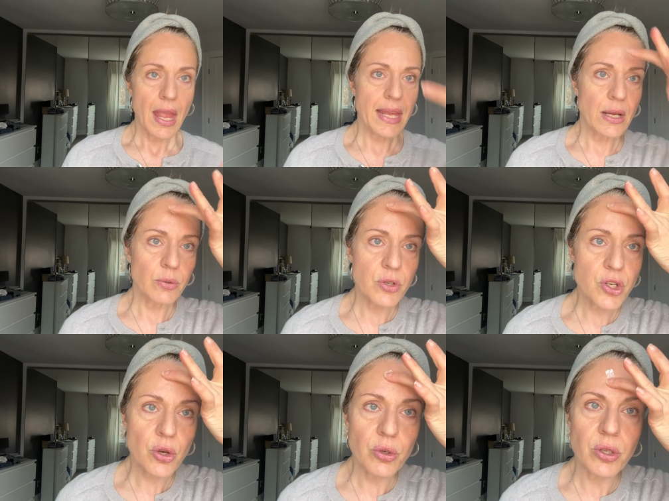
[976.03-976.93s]
And I want to
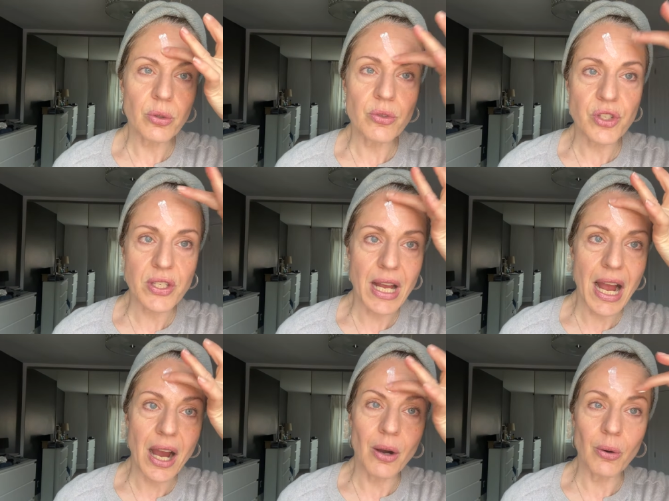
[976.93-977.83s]
show you just
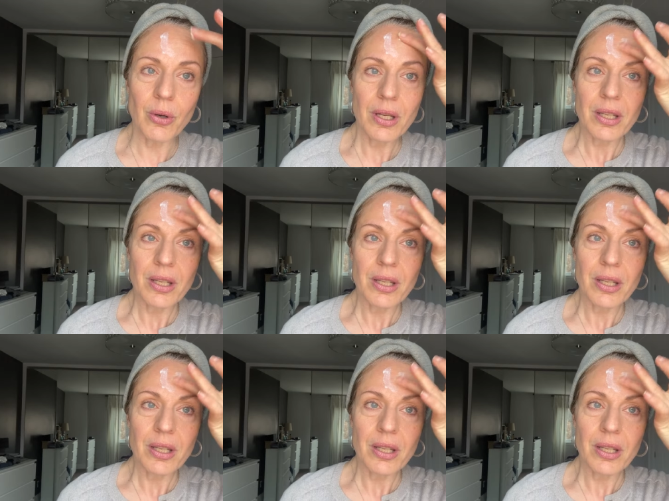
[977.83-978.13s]
how